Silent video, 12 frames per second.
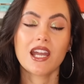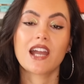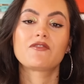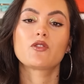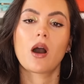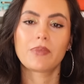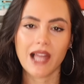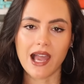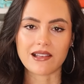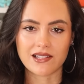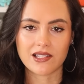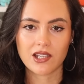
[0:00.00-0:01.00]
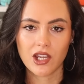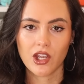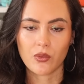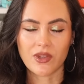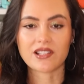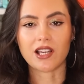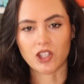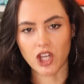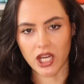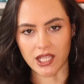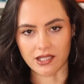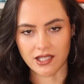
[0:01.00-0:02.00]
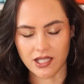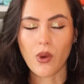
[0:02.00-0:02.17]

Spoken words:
if you are blessed with such heat.